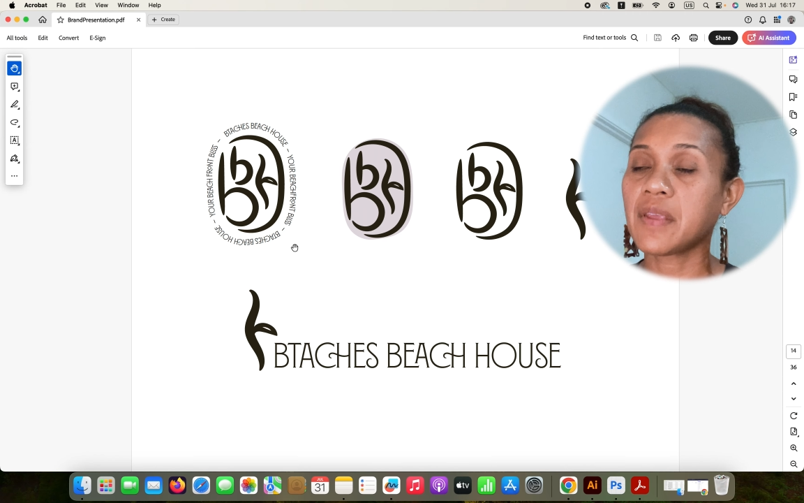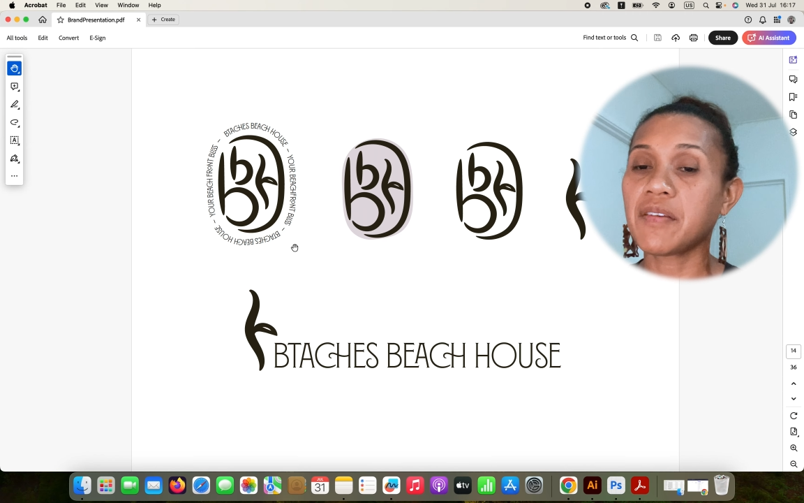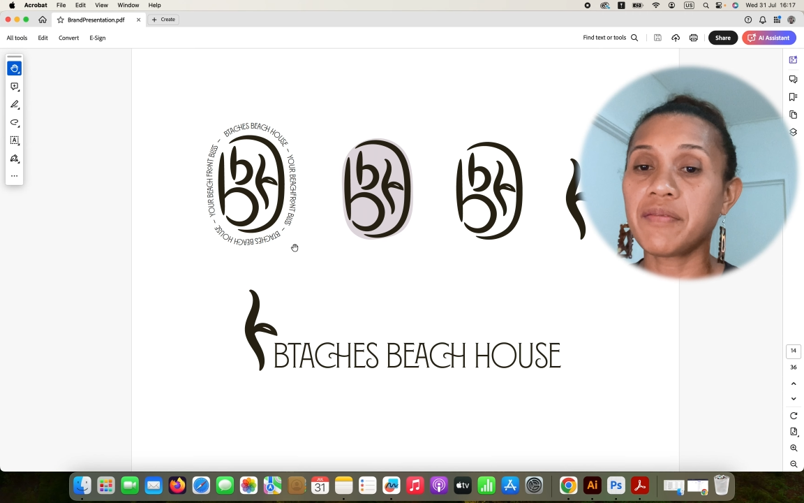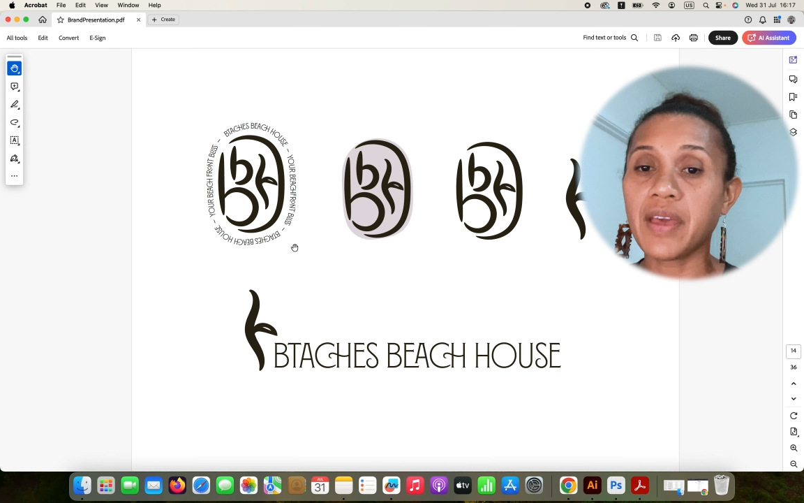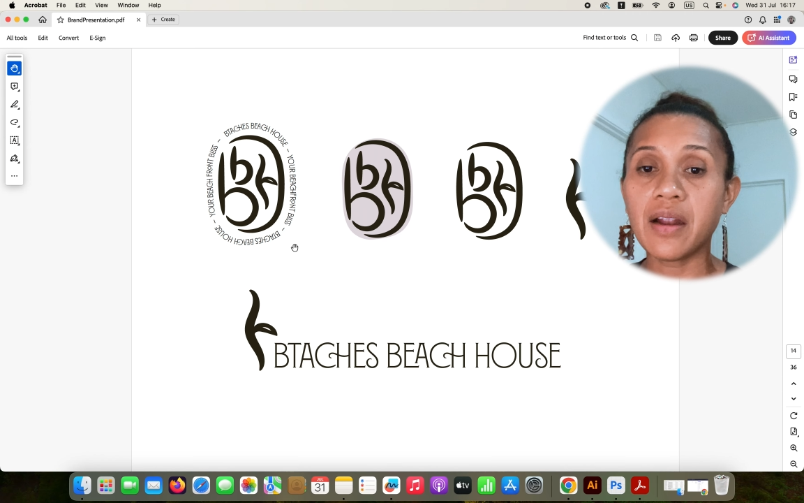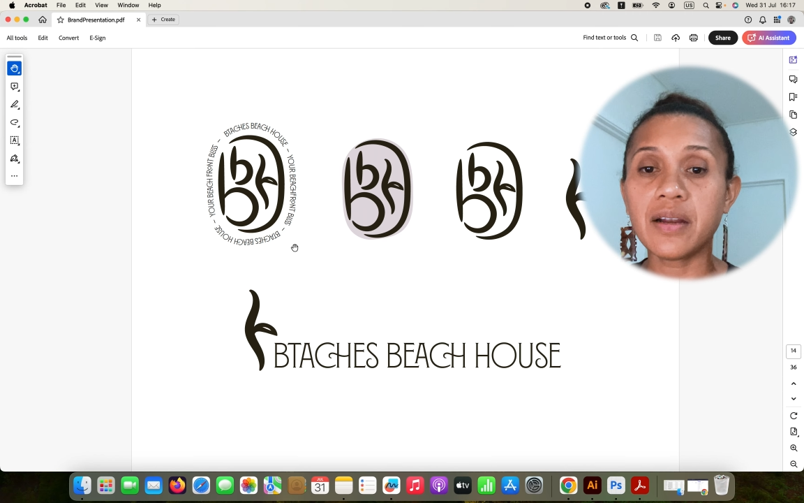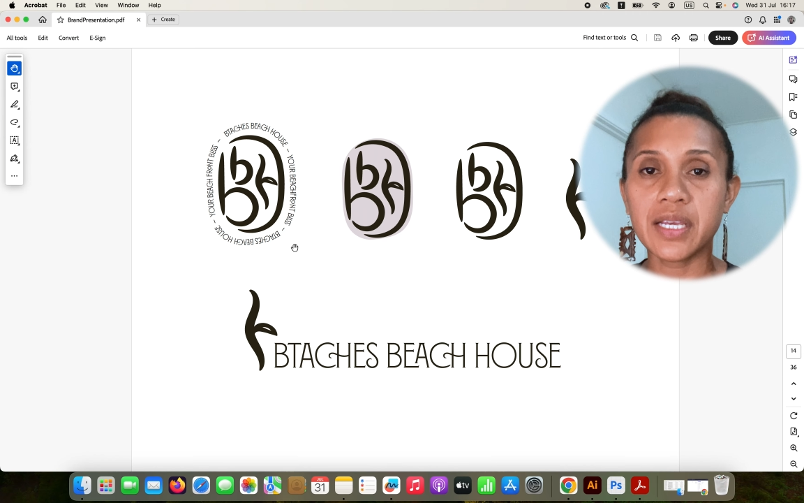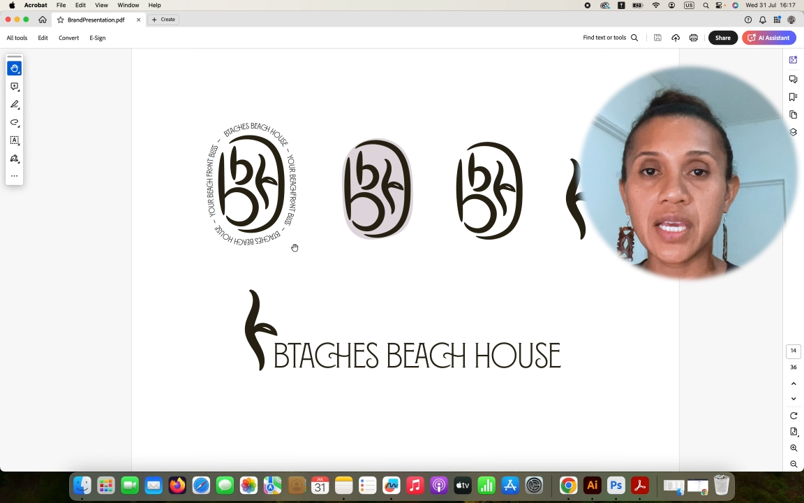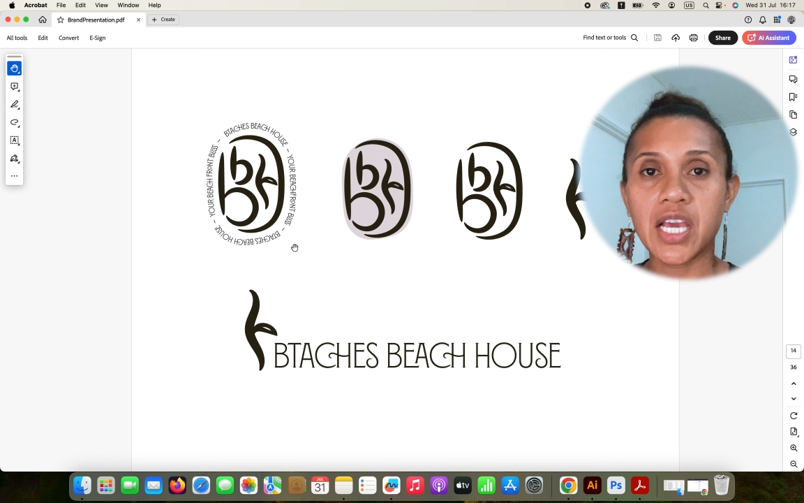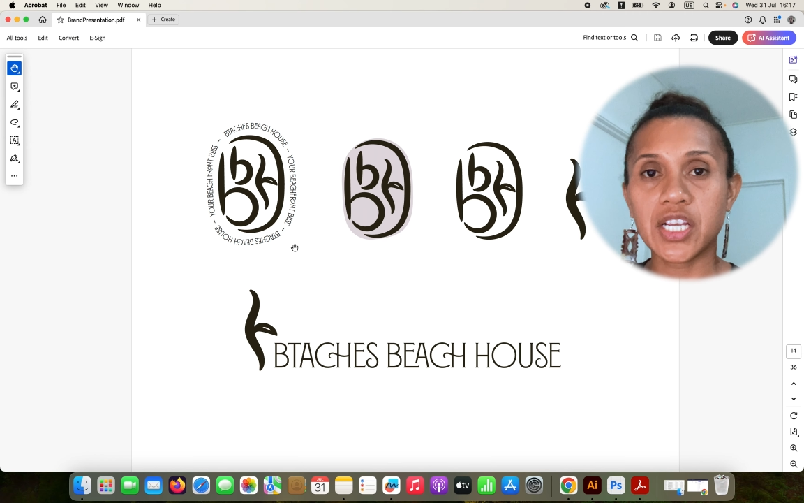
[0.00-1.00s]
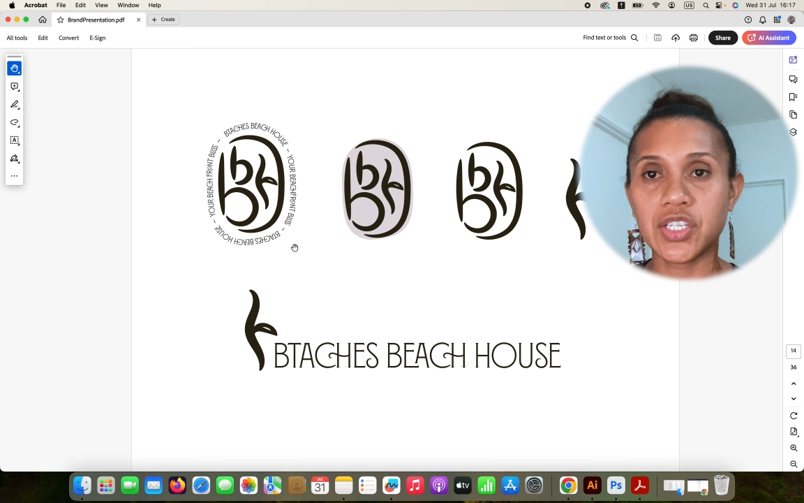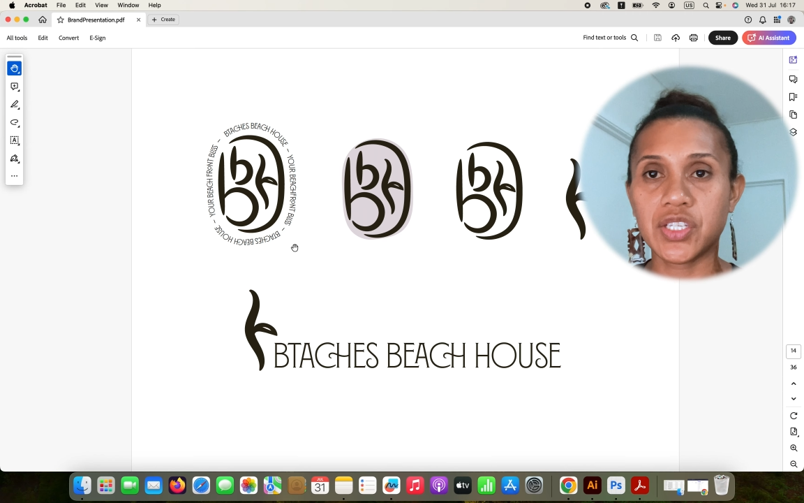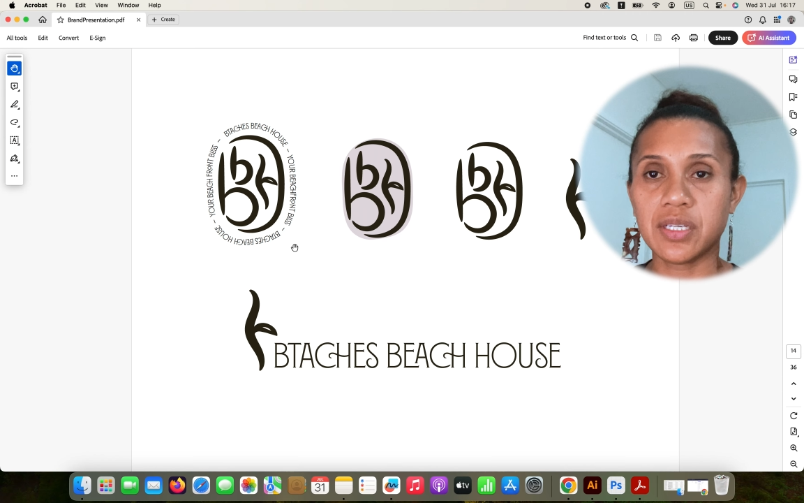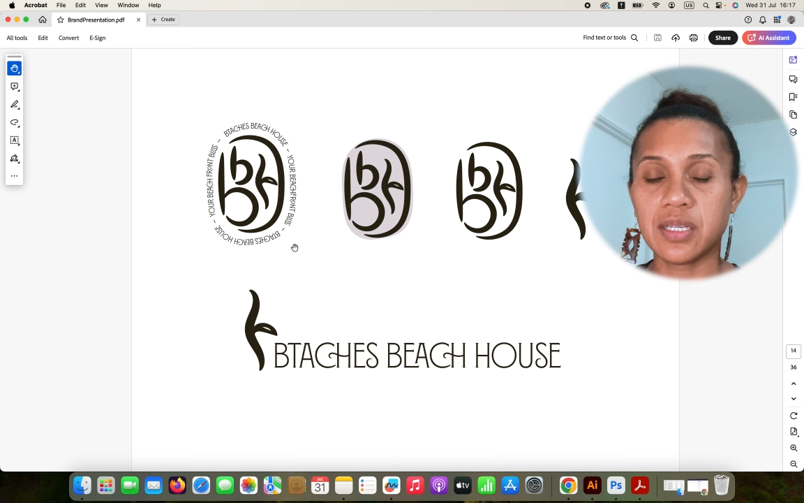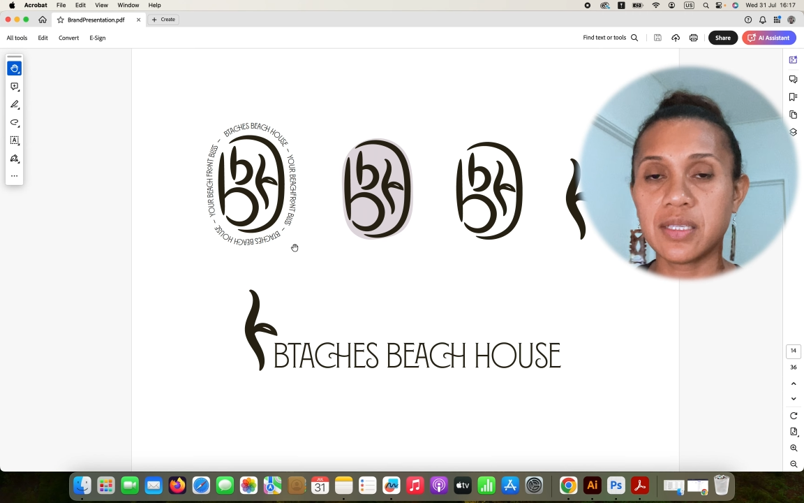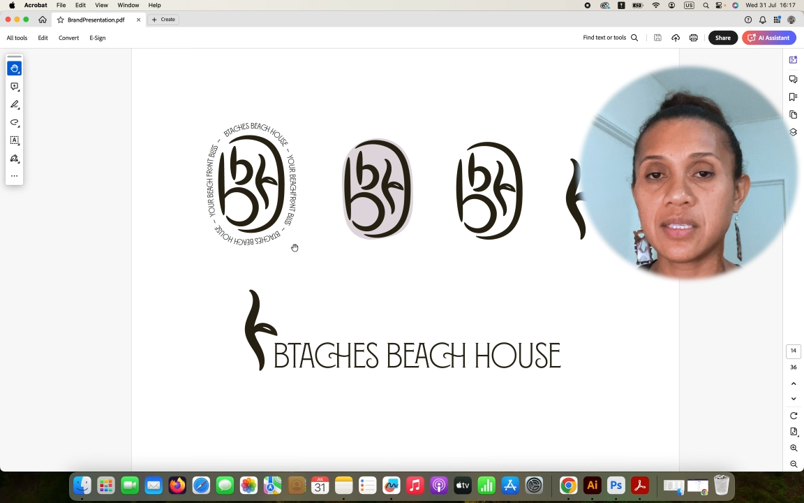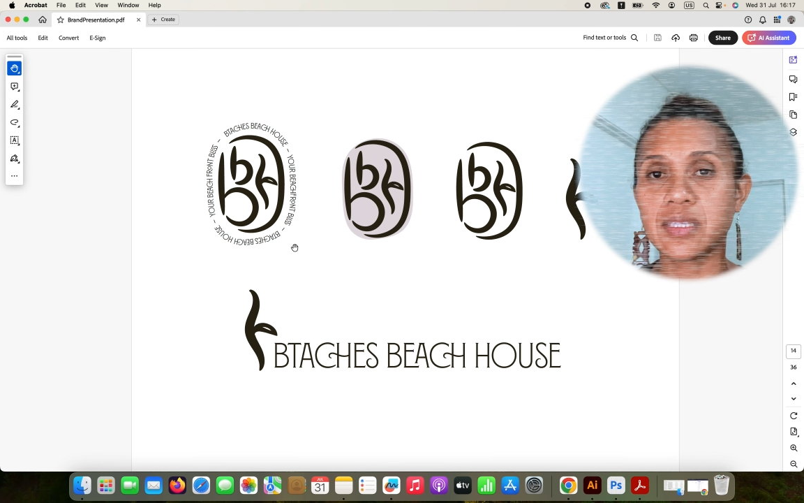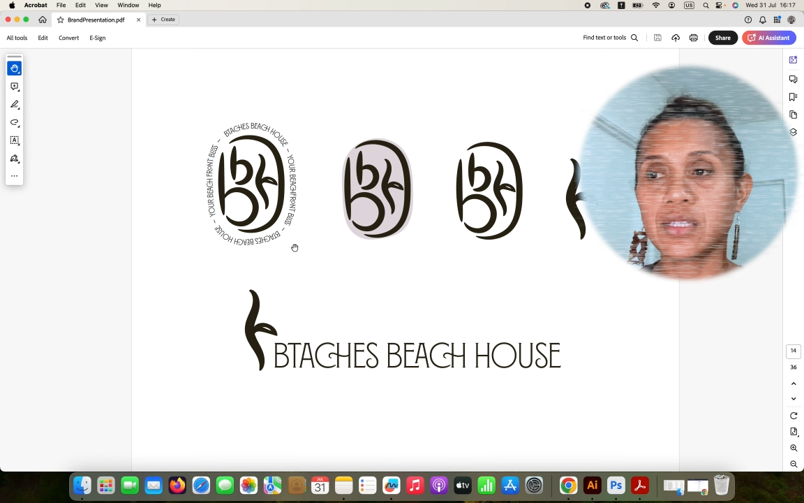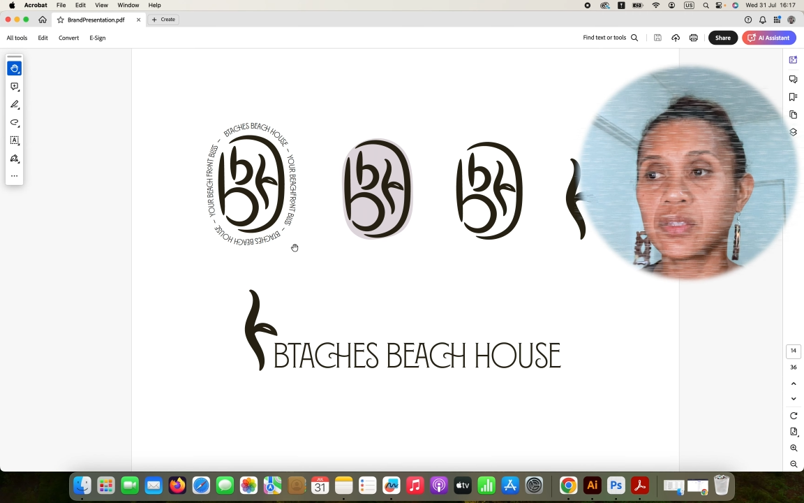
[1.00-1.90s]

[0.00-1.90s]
variations